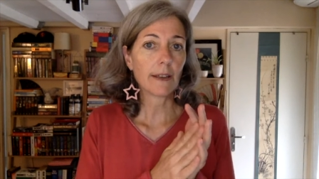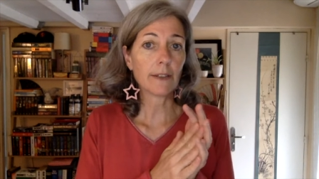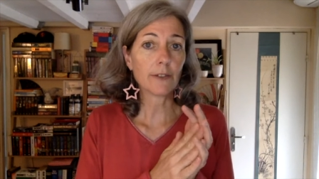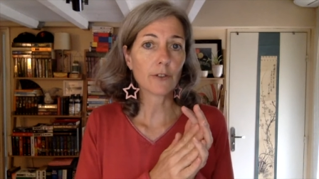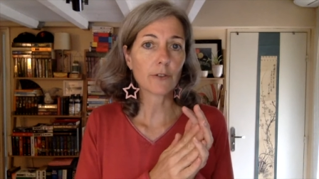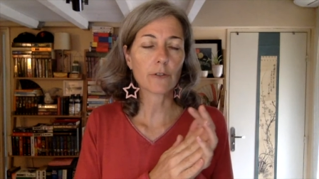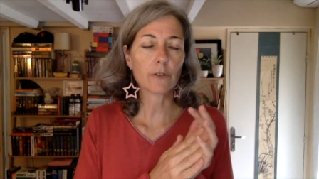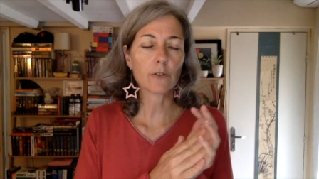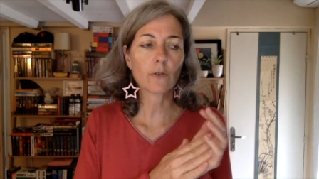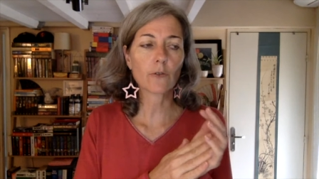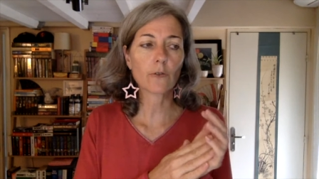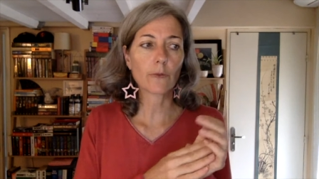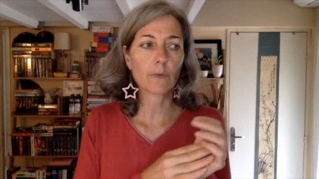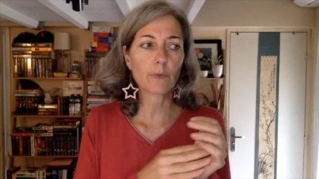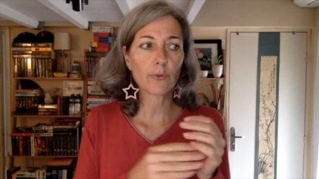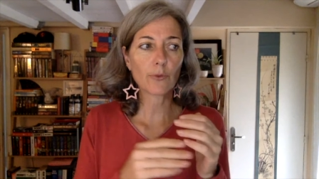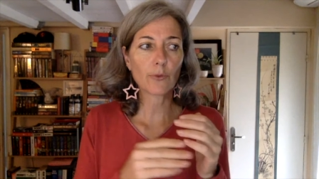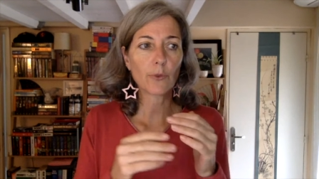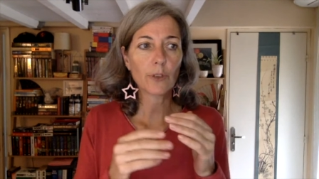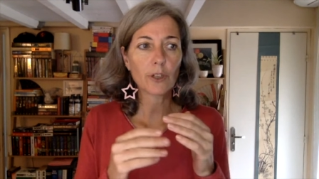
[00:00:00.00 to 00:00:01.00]
interest
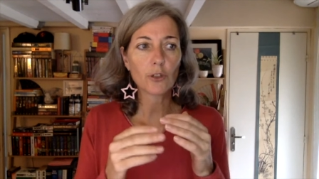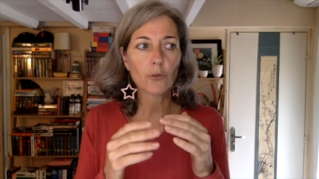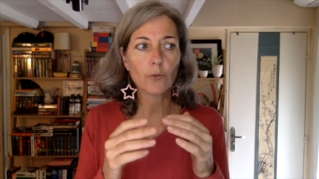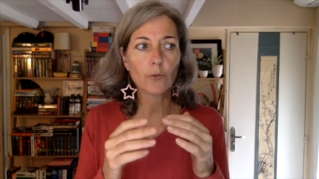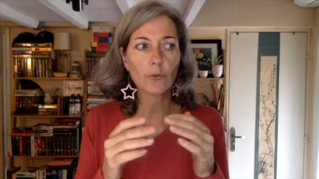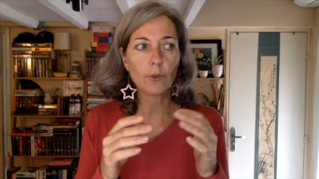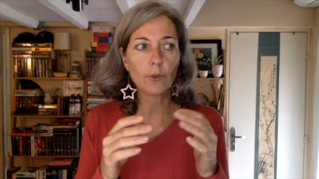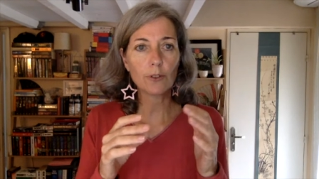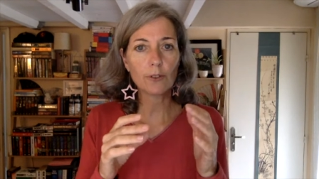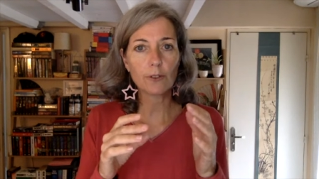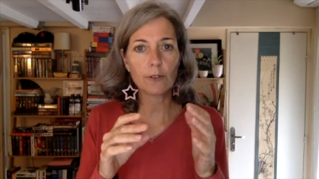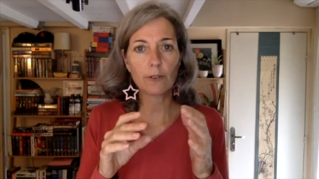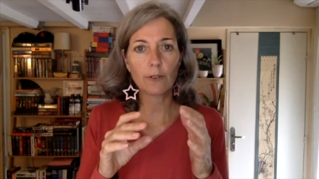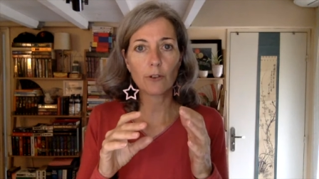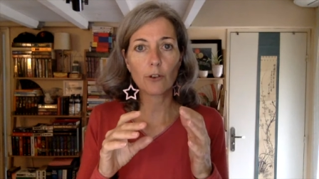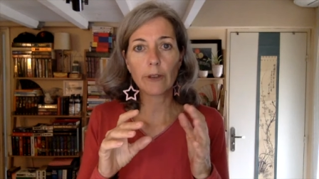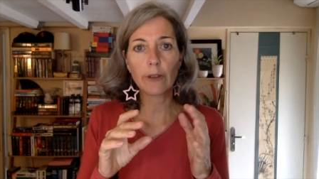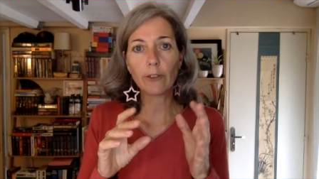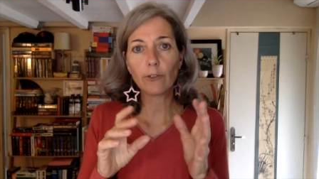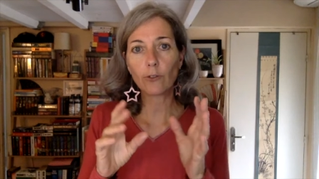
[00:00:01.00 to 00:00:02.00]
group, which mm. was
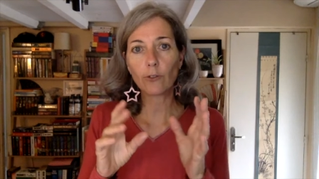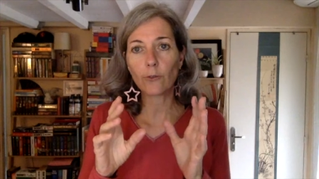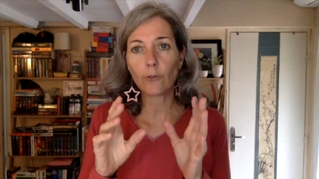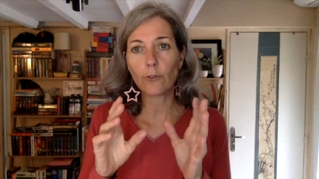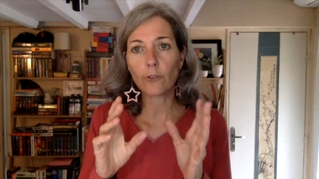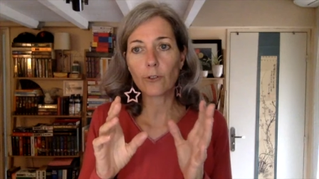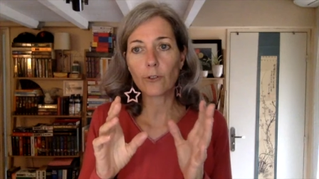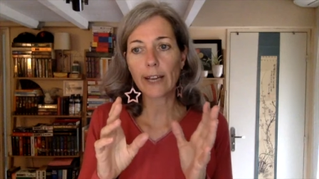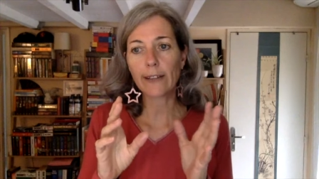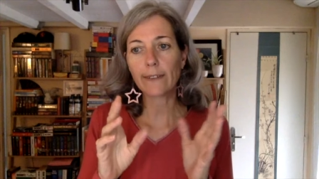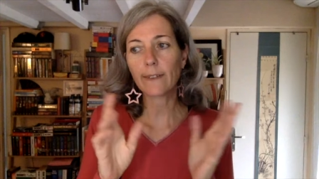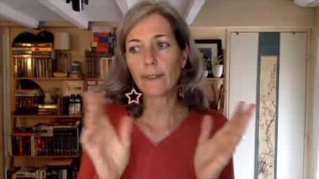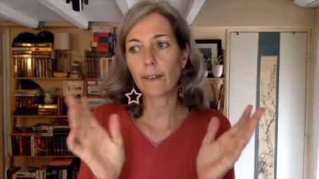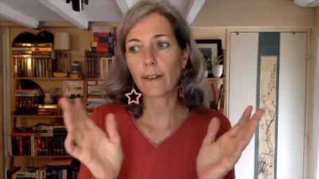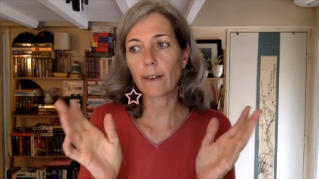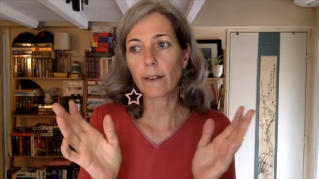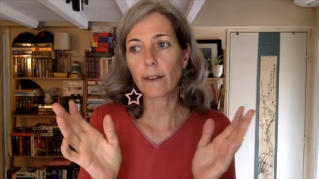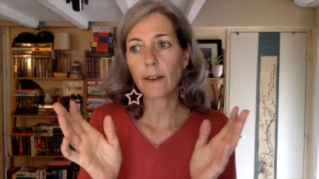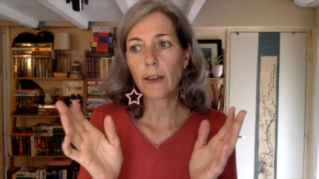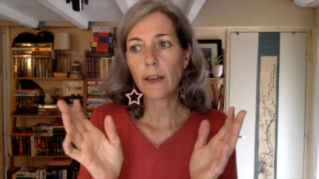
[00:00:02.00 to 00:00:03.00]
going to look
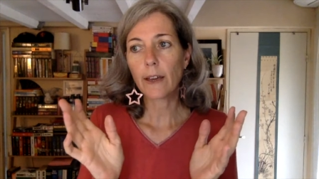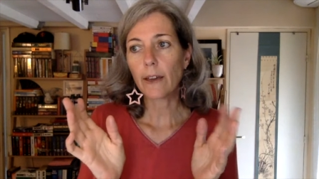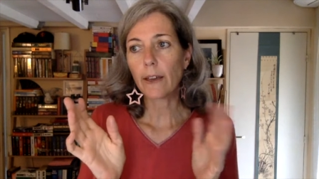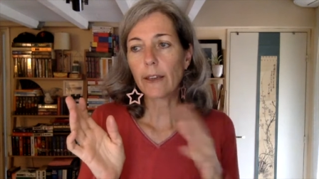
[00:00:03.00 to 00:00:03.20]
at, uh,